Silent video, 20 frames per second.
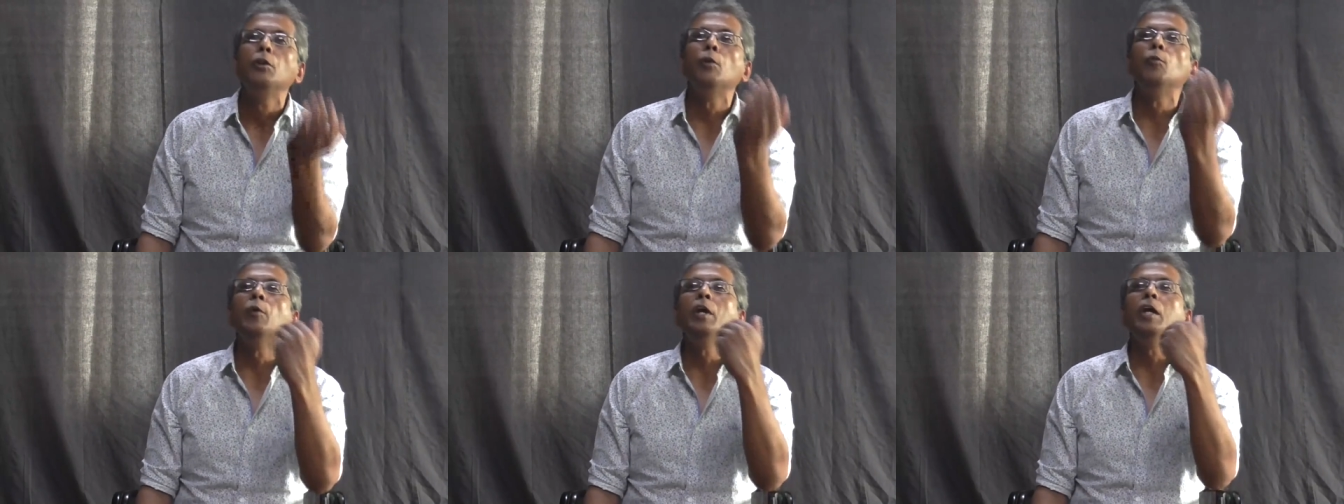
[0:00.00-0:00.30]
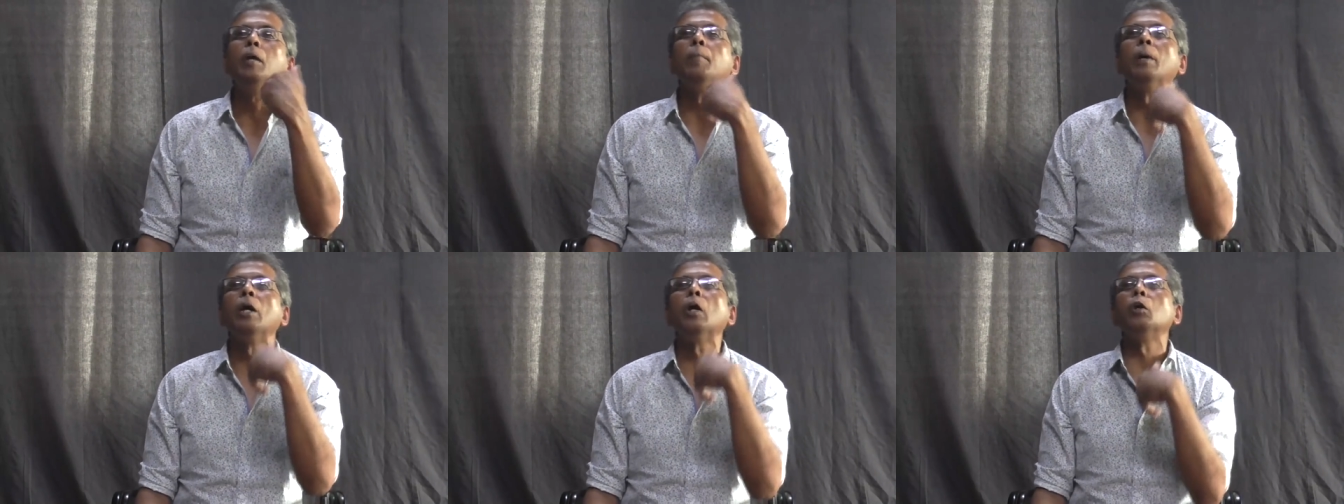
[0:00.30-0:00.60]
the
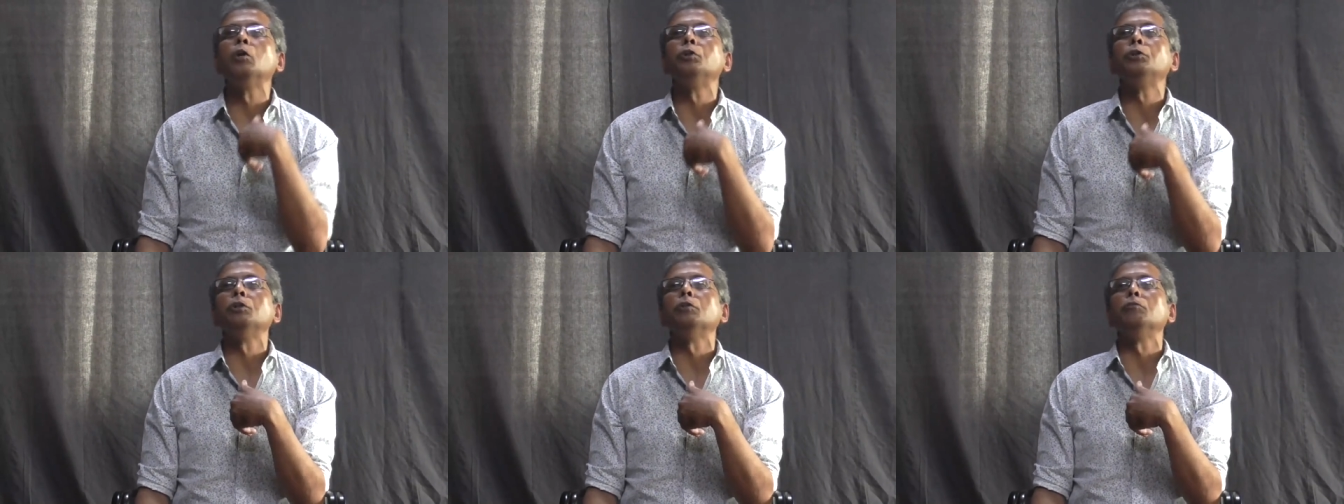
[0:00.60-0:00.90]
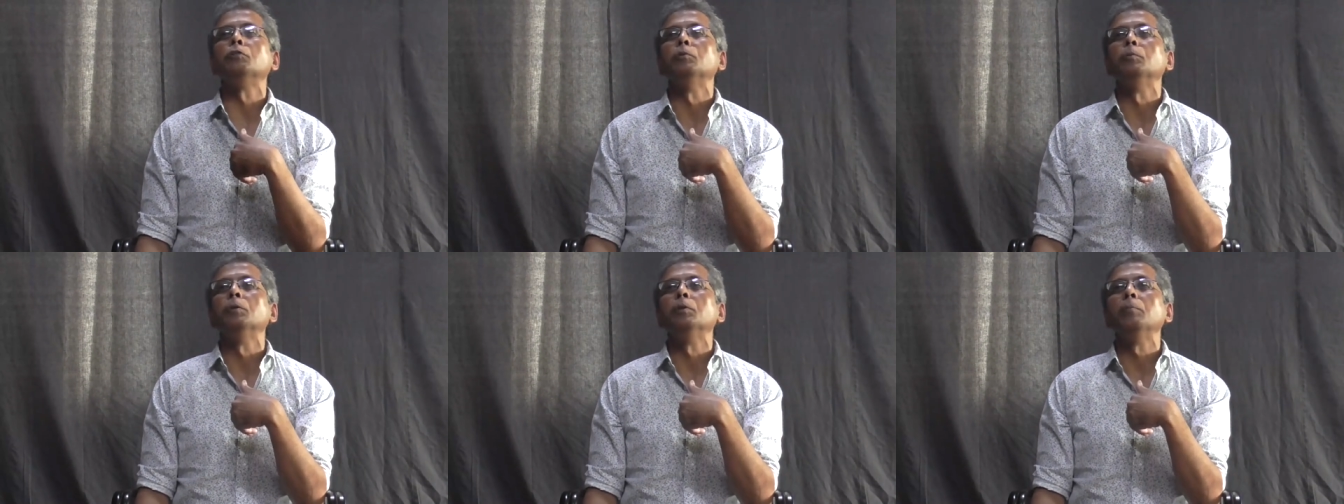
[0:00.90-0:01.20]
weak biology
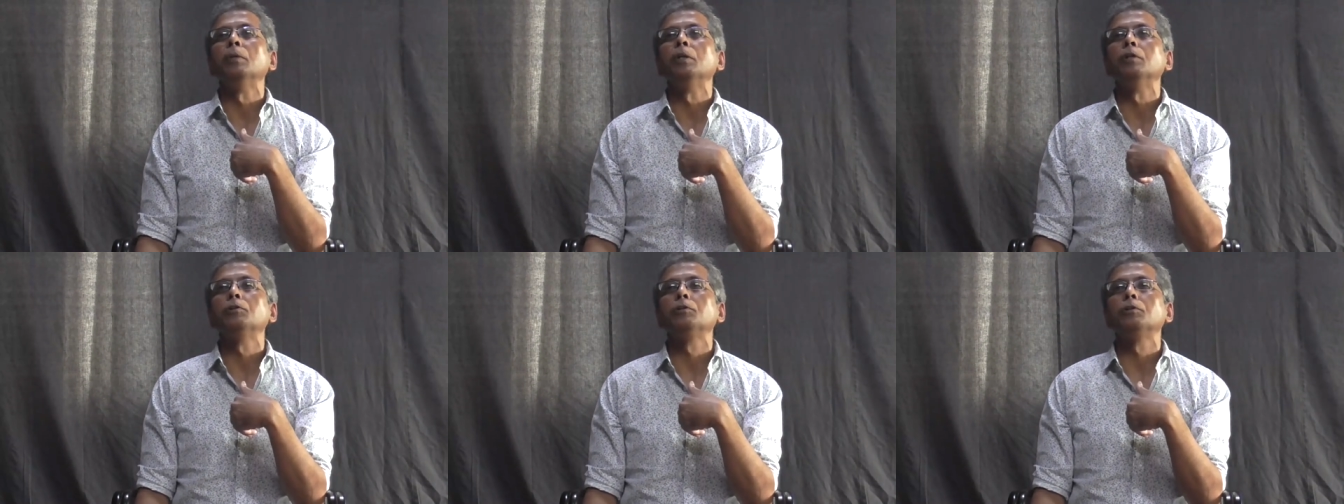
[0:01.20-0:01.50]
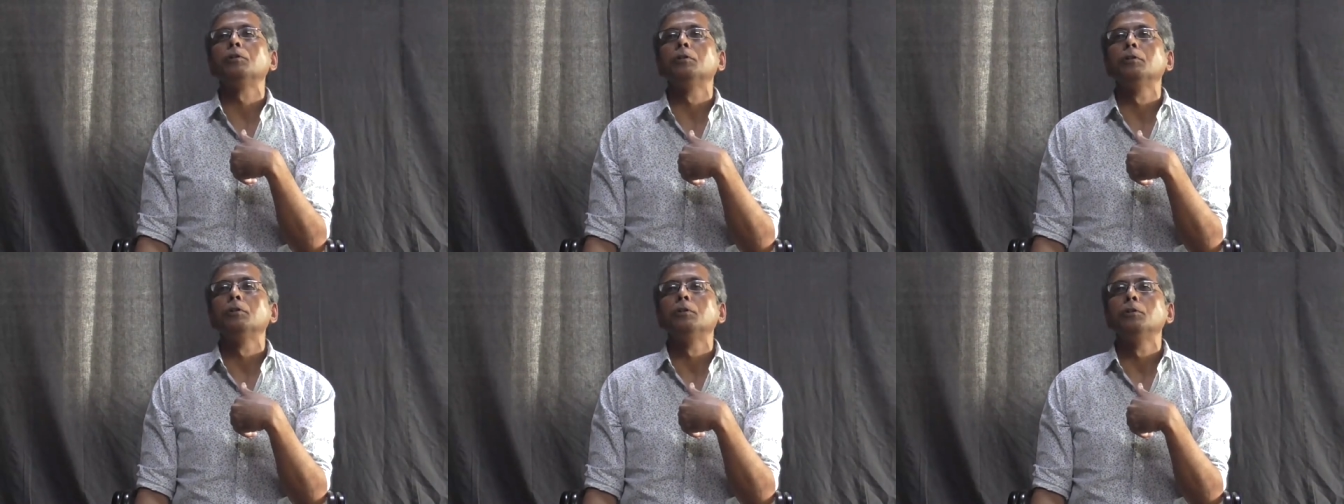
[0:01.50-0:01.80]
of human beings.
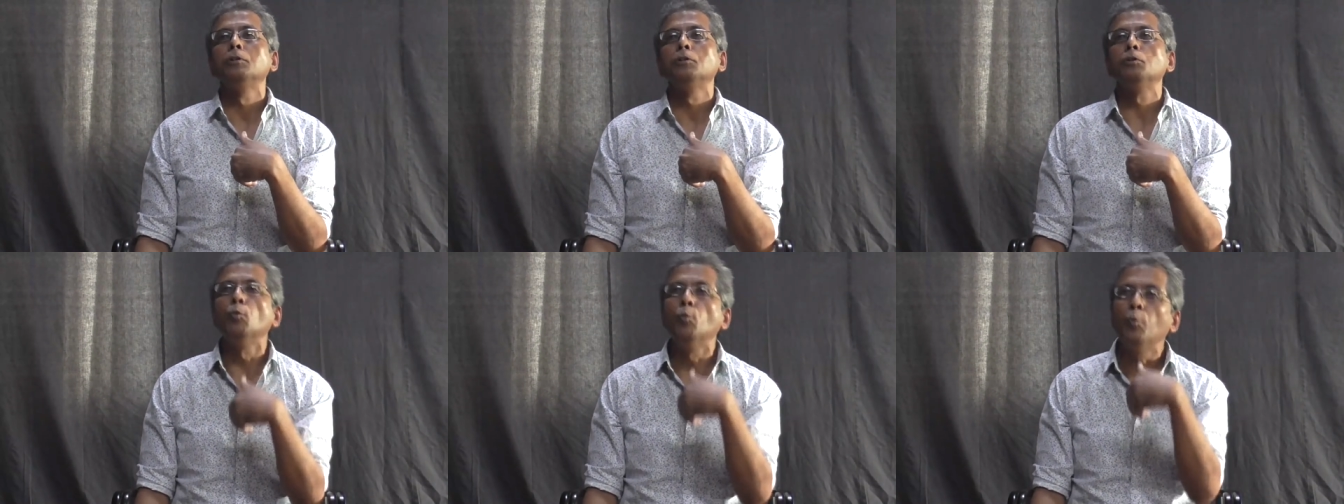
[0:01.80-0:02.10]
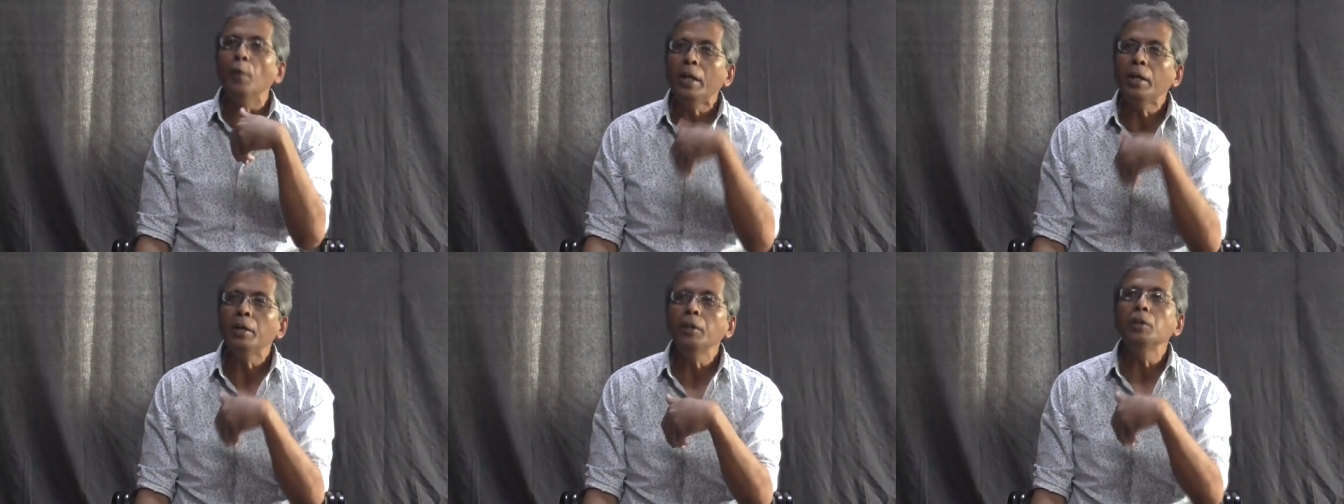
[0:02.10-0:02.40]
So
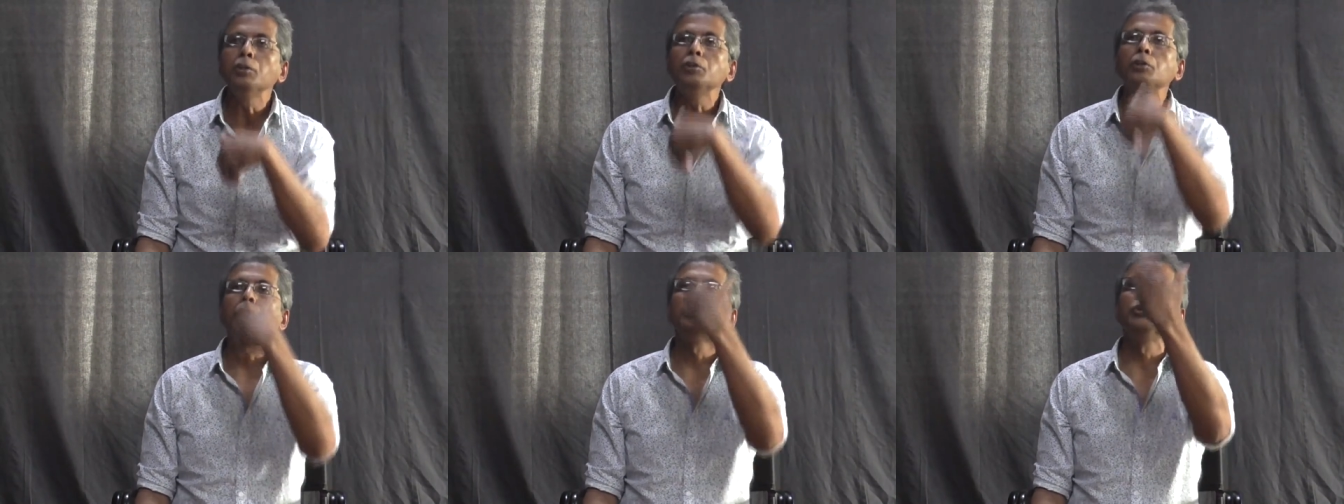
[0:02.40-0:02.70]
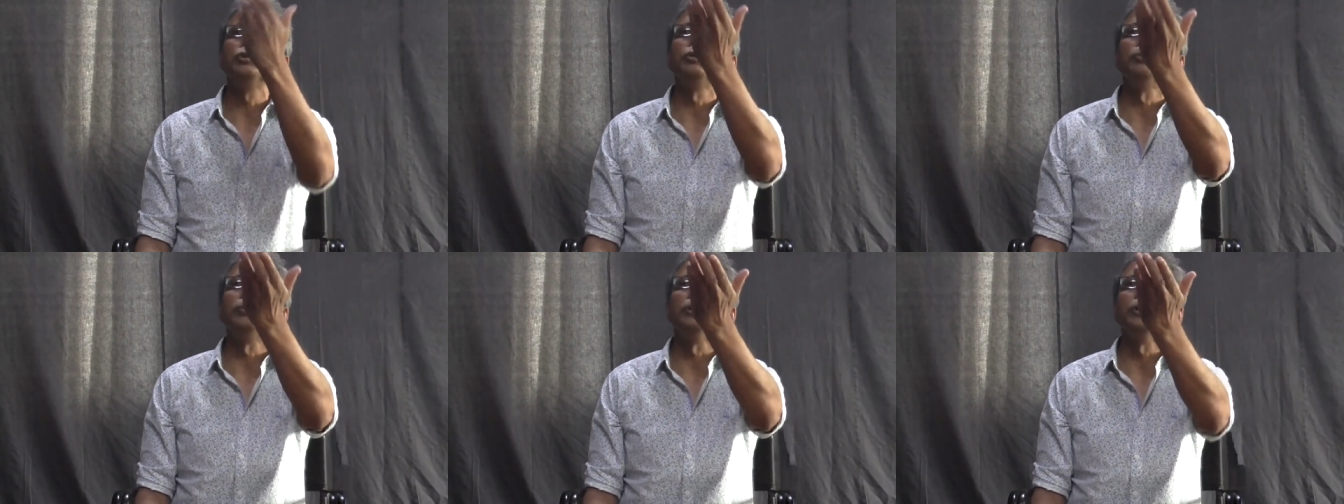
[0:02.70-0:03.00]
weakness
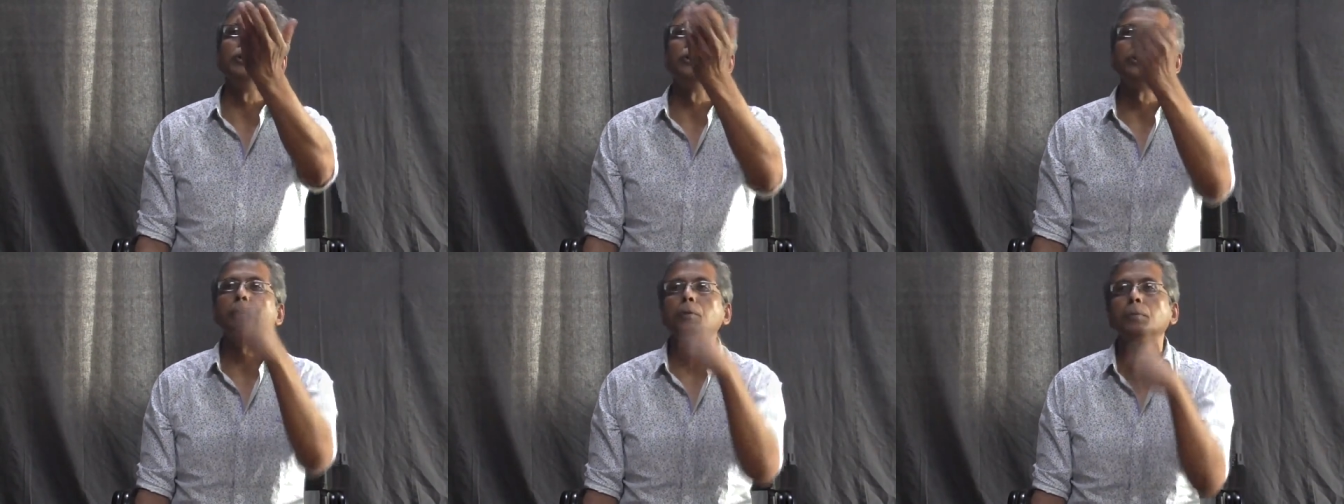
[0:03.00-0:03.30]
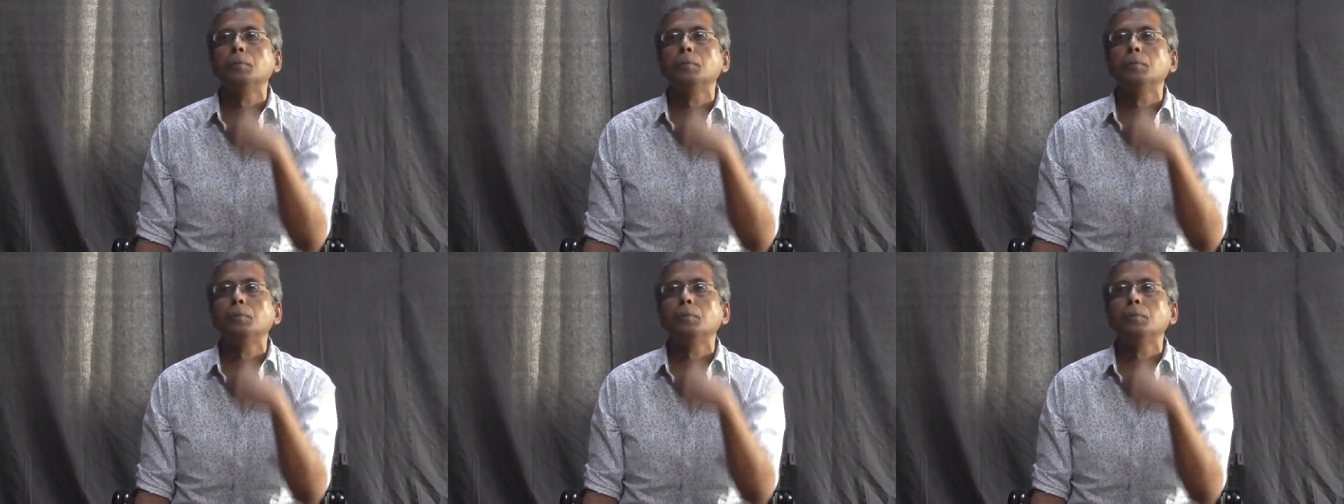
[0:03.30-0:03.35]
is superior.